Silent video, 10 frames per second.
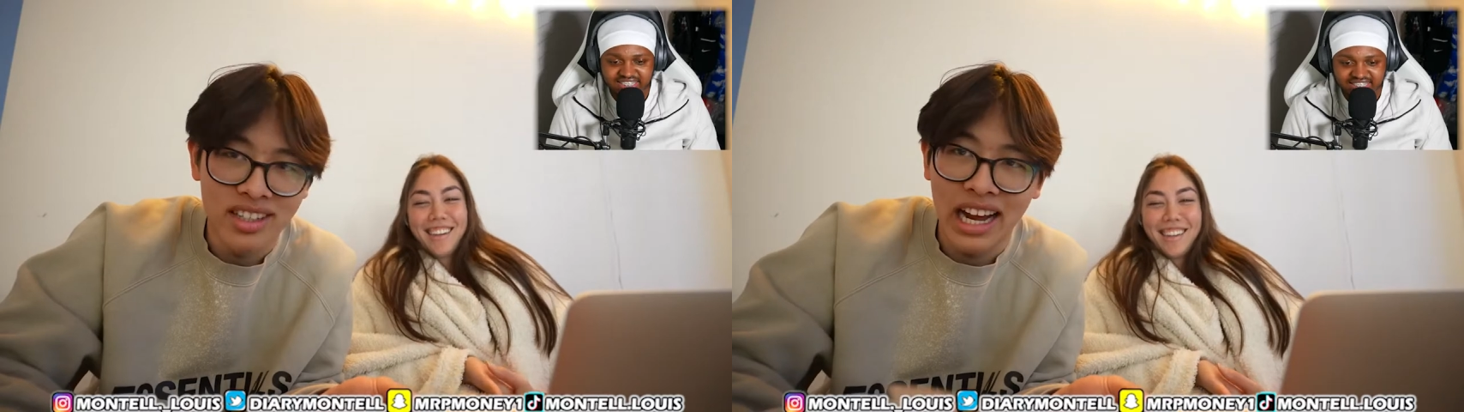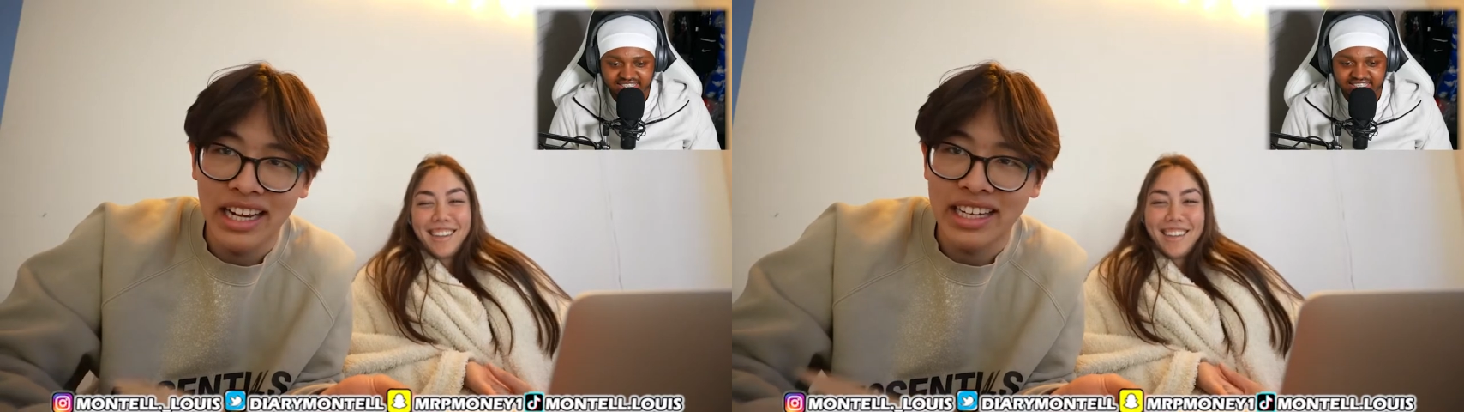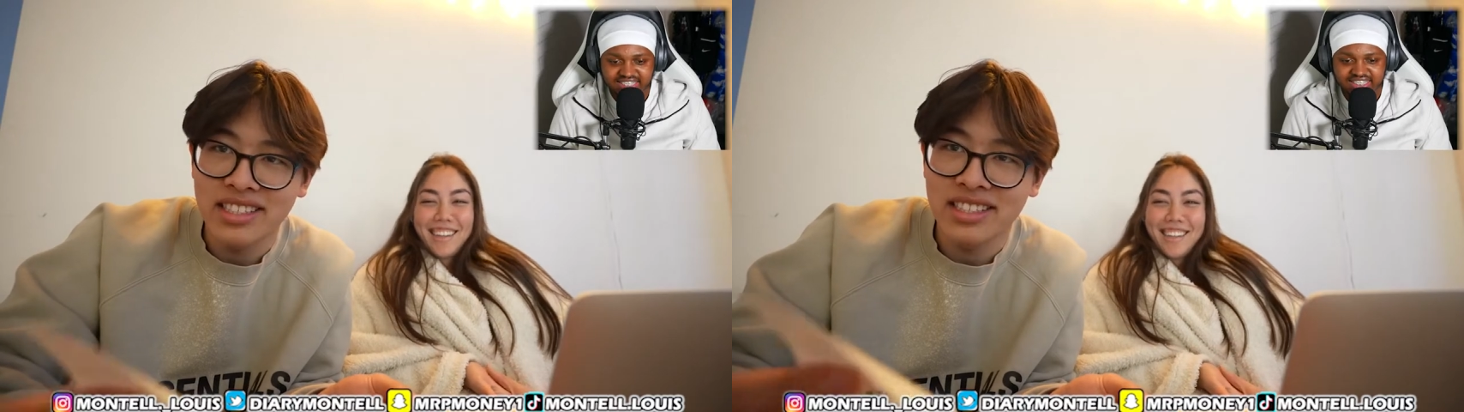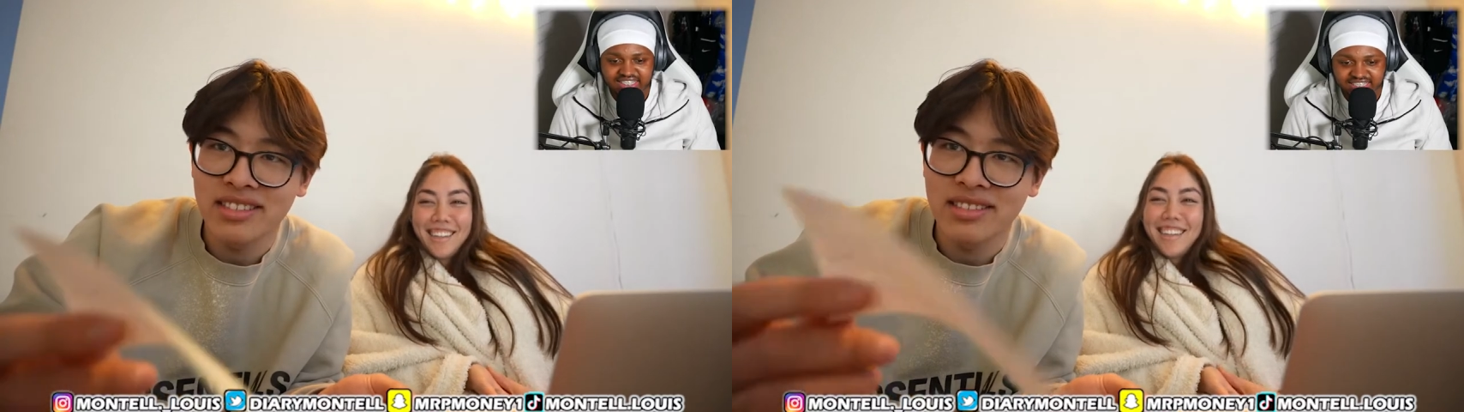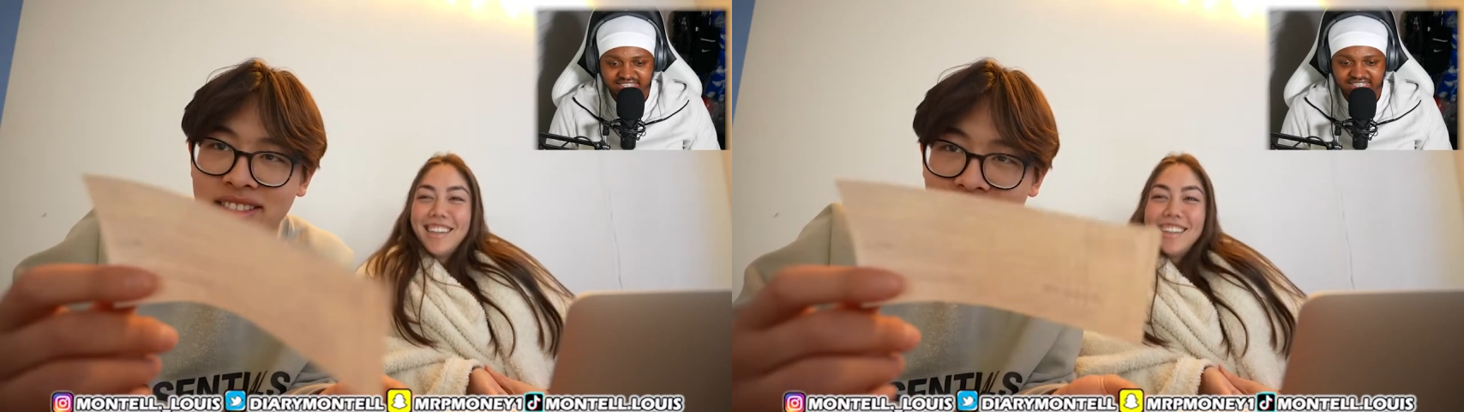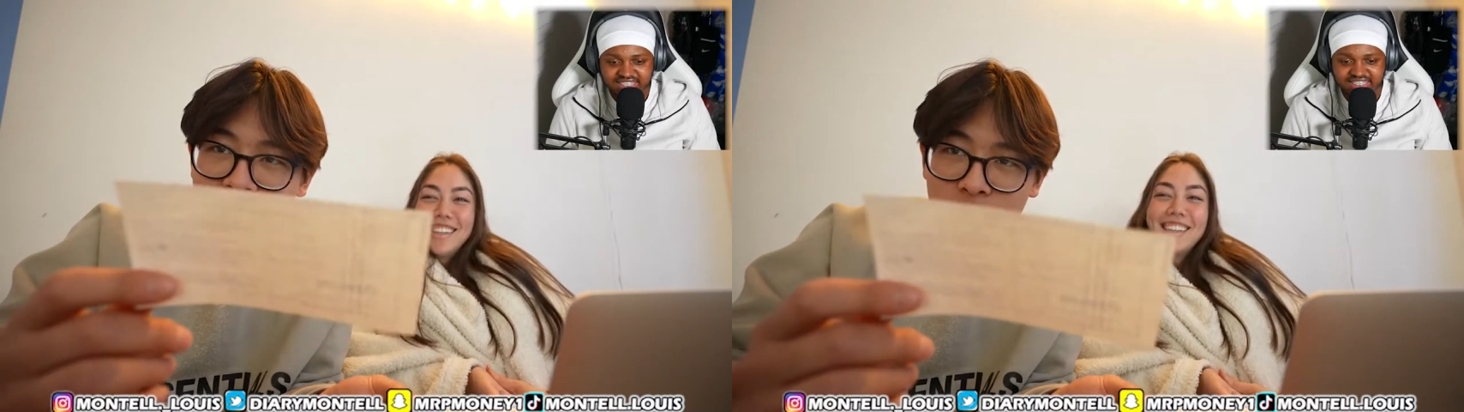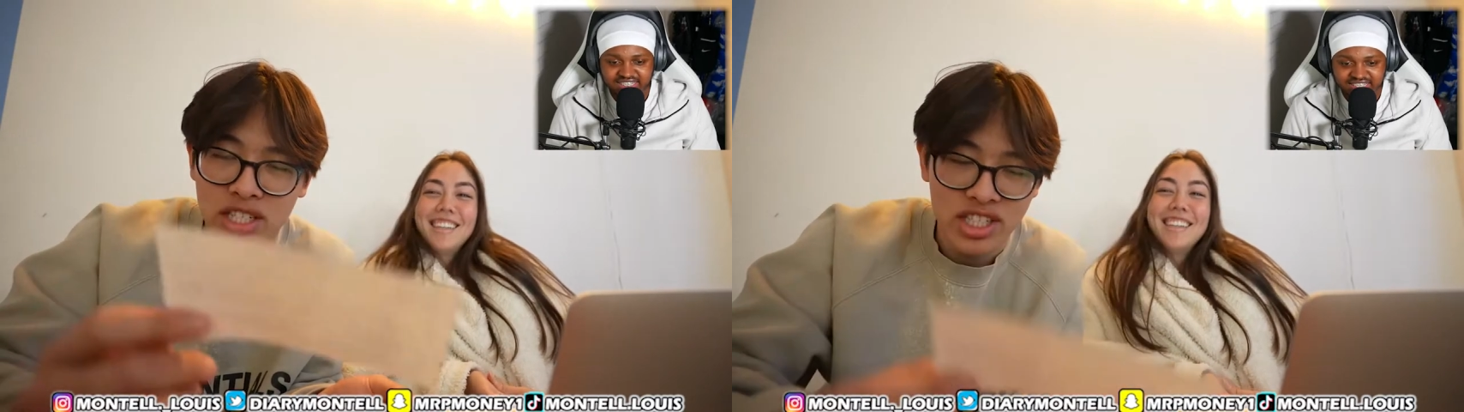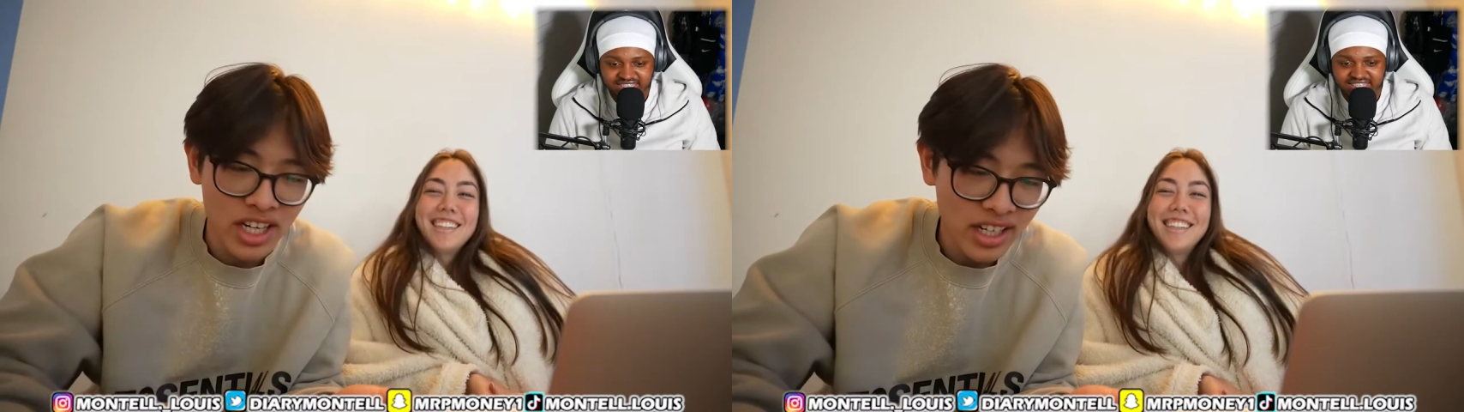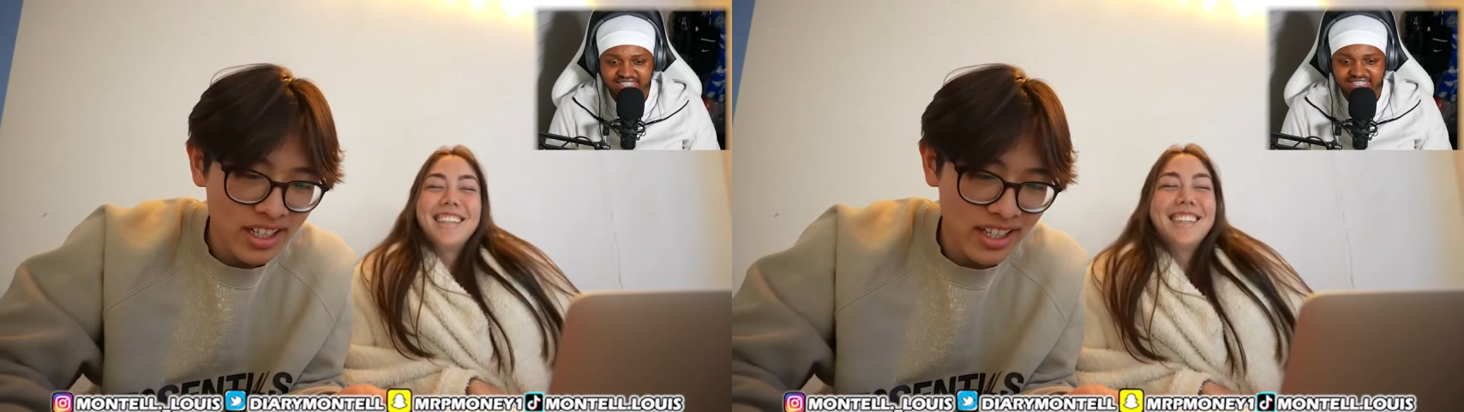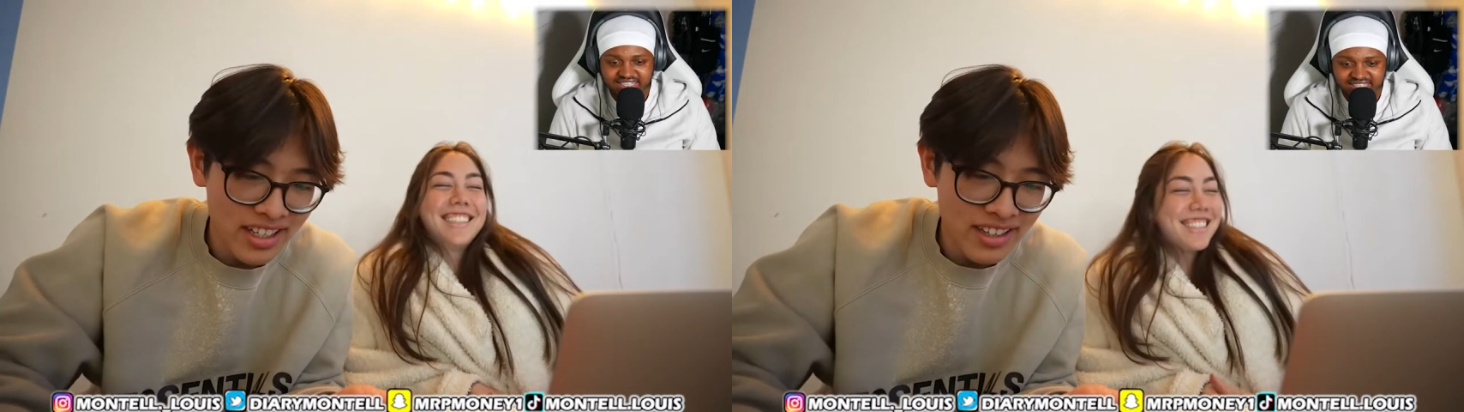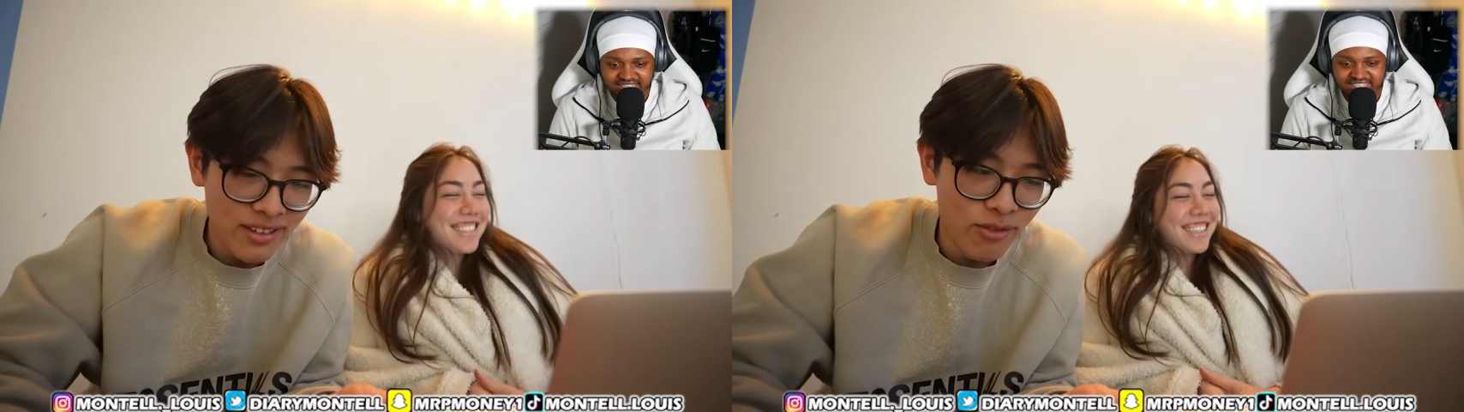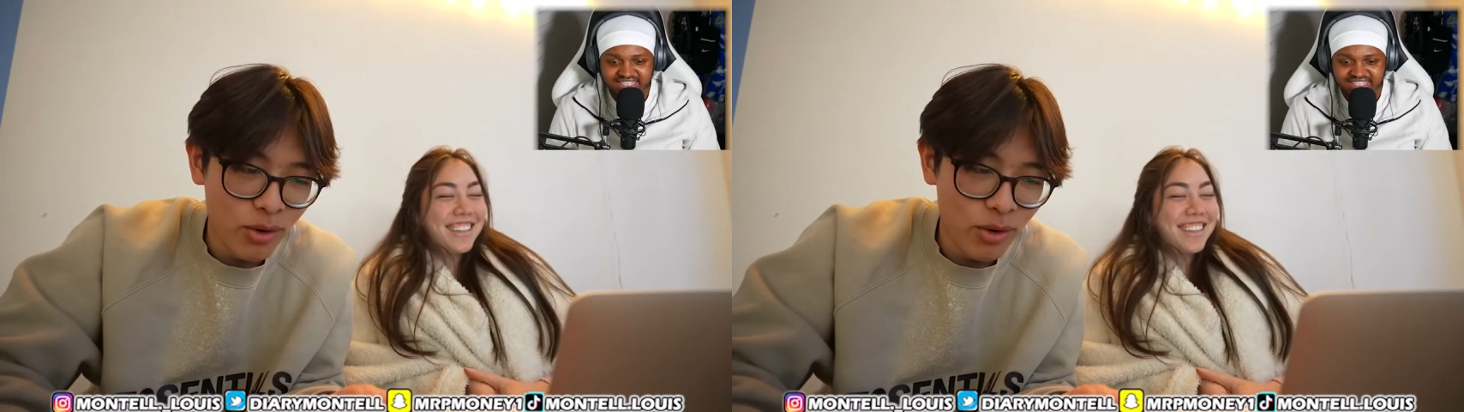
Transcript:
Speaker 1: I guess sends me a check so